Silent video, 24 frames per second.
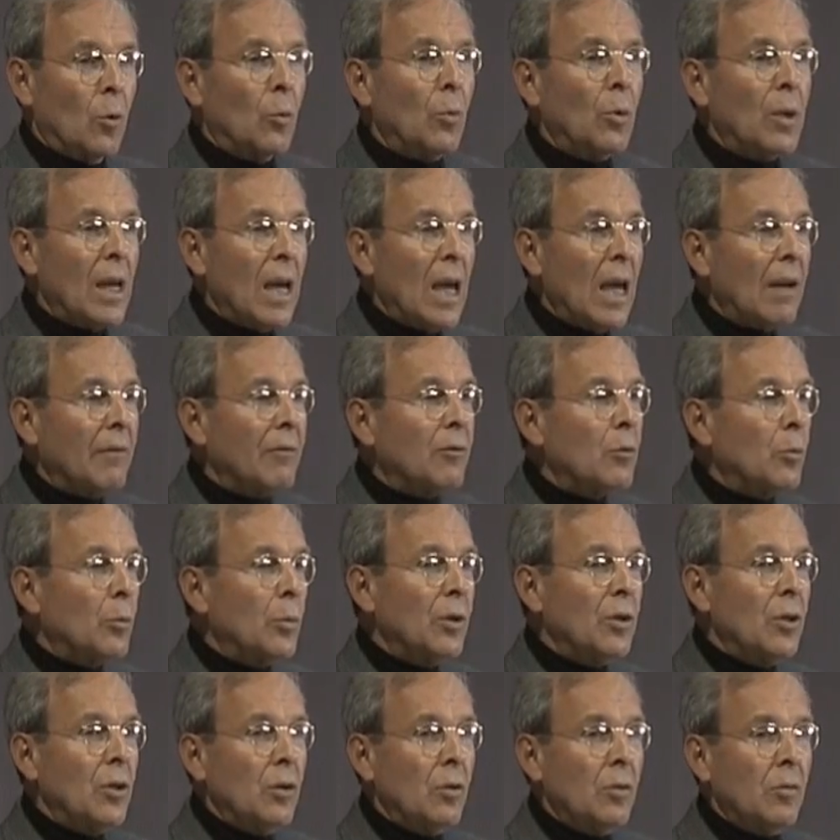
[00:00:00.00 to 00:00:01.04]
We have to
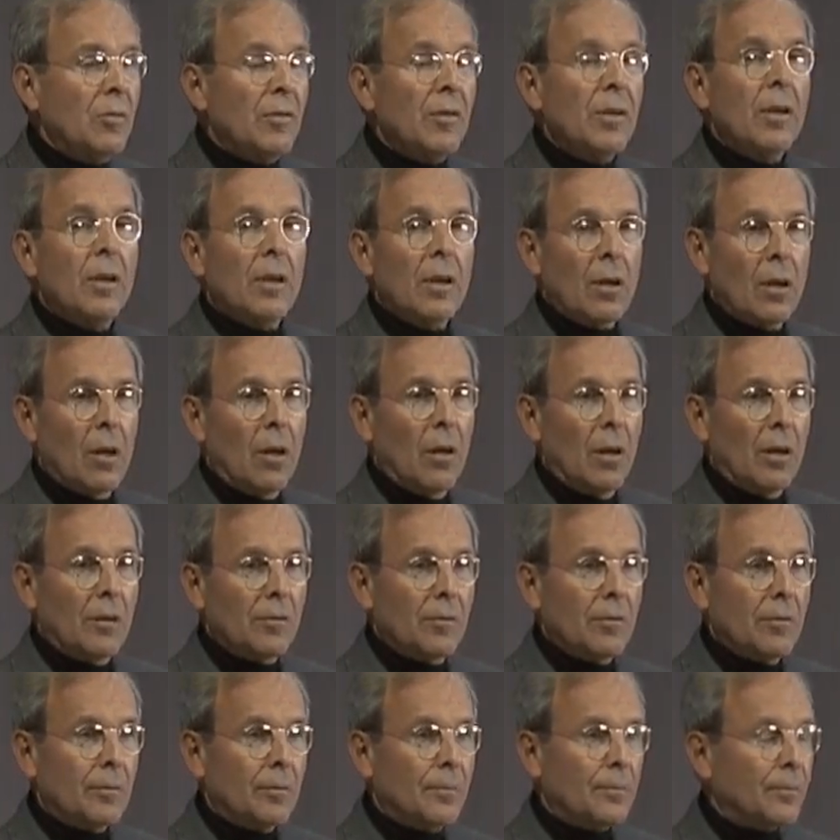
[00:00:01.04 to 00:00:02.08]
reduce
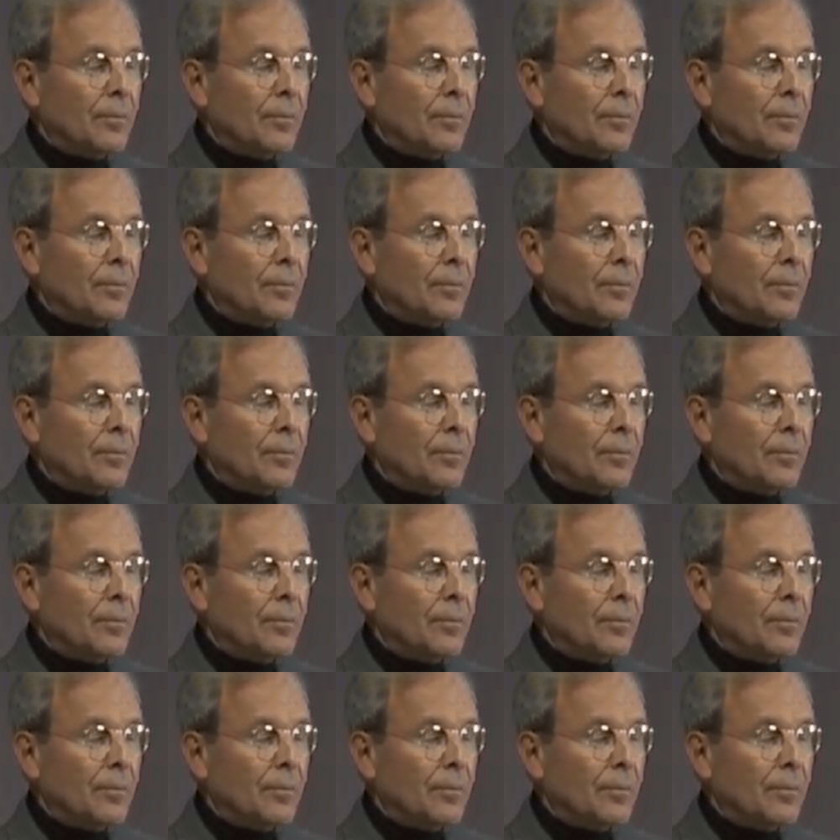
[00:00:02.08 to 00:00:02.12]
costs.